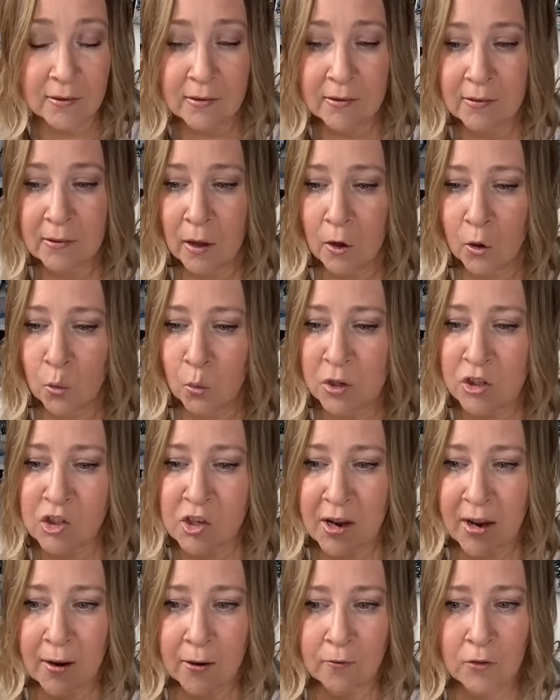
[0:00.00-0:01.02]
So
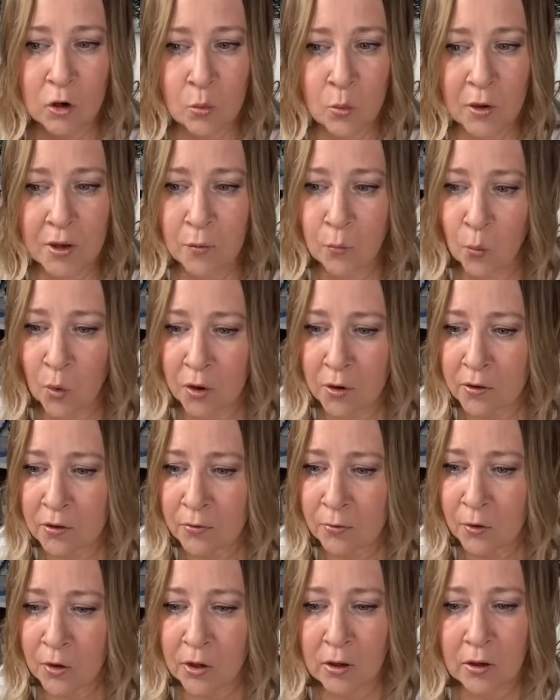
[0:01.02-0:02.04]
whichever one
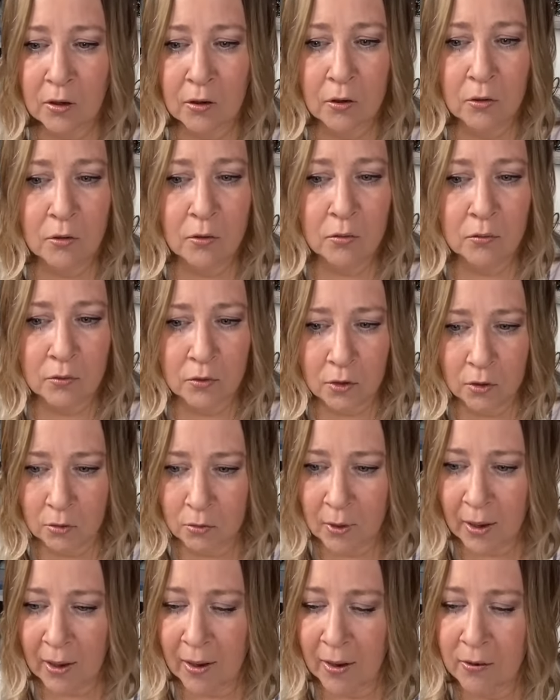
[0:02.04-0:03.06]
works for you, do
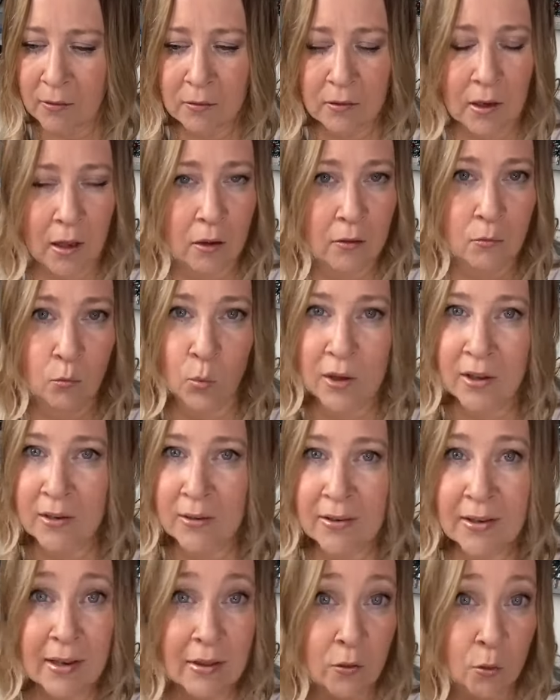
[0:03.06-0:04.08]
that. No,
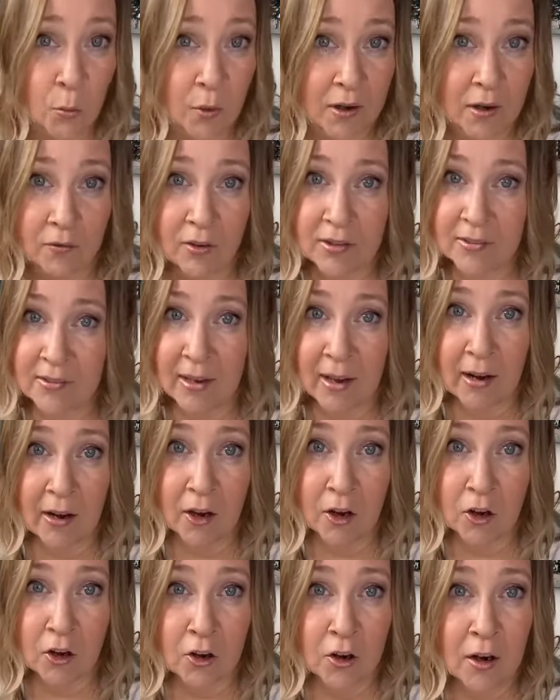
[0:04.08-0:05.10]
neither one of us
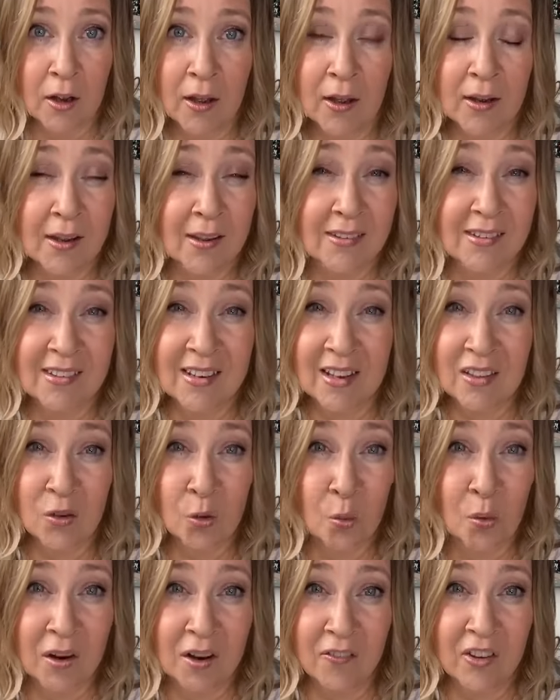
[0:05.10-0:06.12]
care because
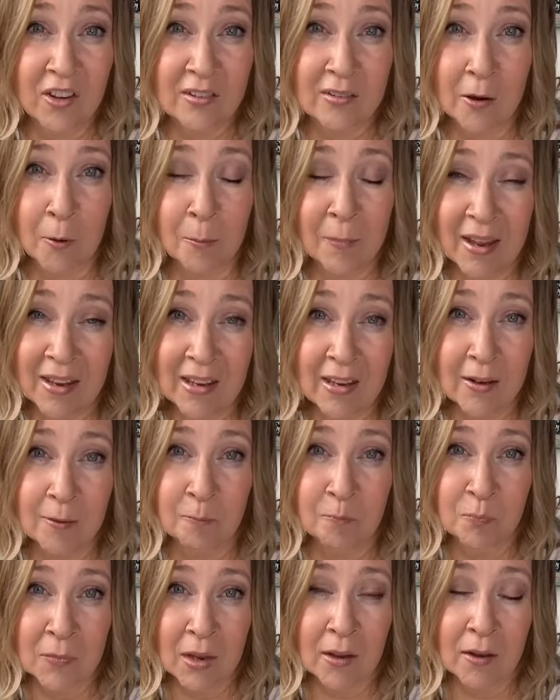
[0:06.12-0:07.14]
neither one of us are
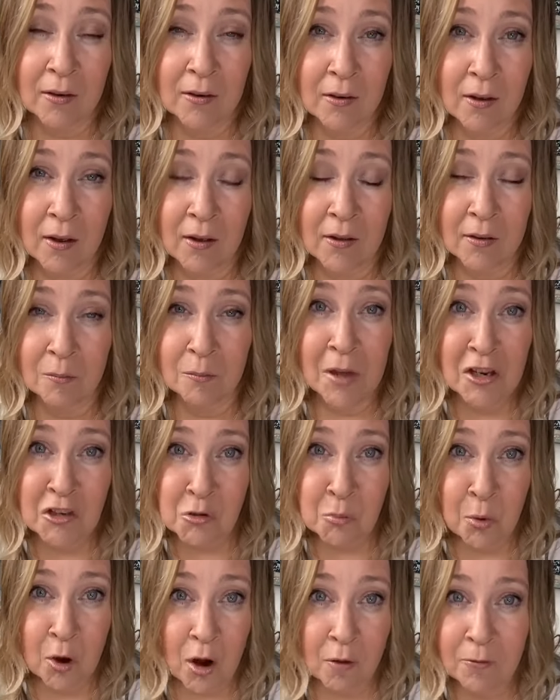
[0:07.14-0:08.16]
making
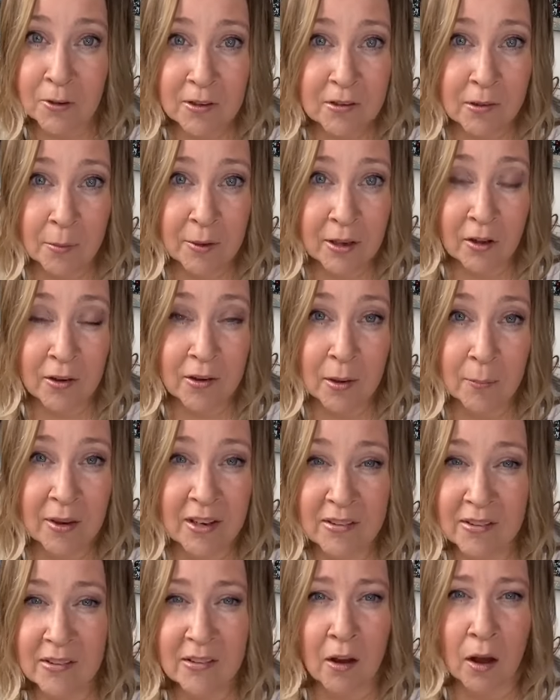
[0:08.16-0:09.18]
much profit, to be honest. I
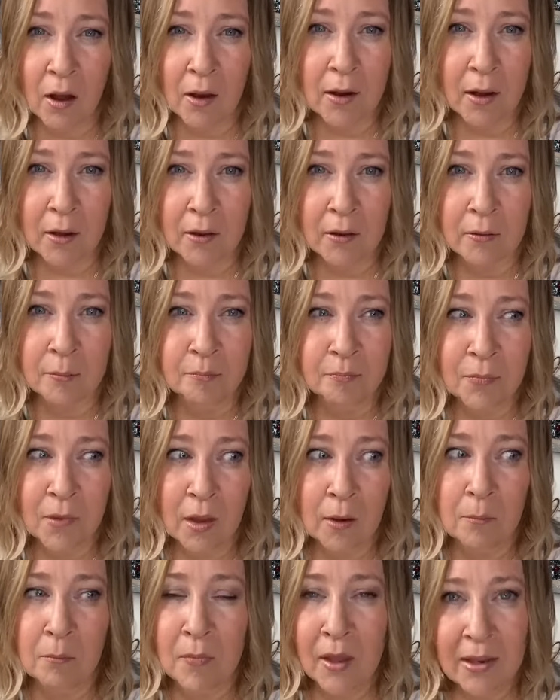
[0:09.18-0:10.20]
mean, it's not a
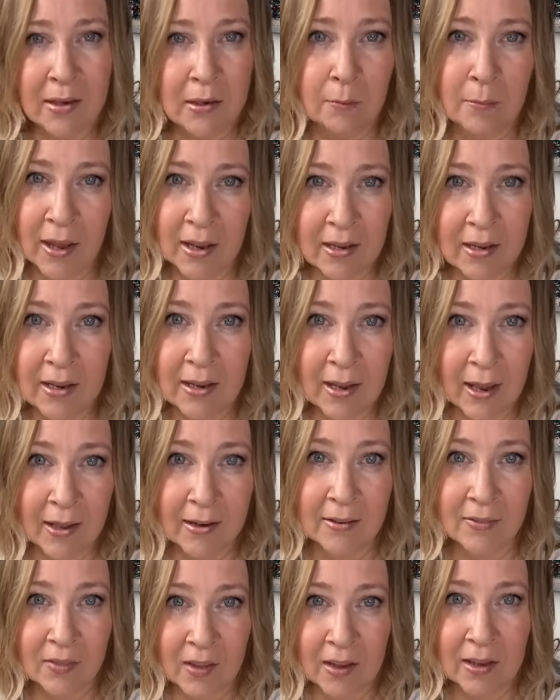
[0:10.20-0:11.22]
money-making
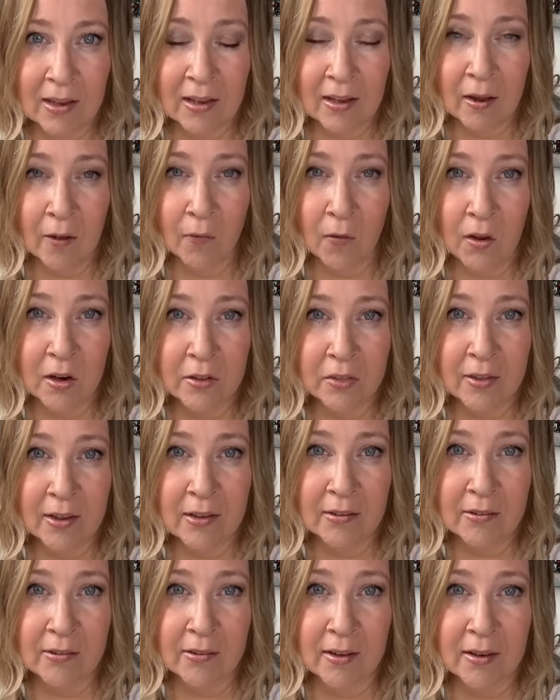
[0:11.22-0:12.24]
kind of thing. A lot of
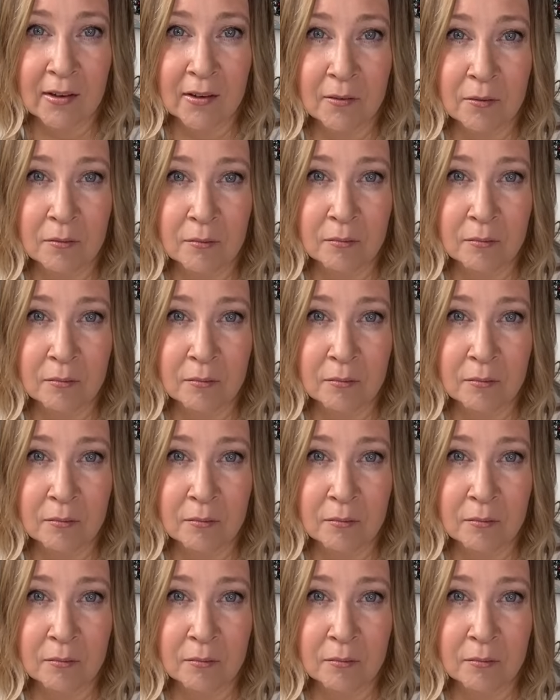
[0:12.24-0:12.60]
things that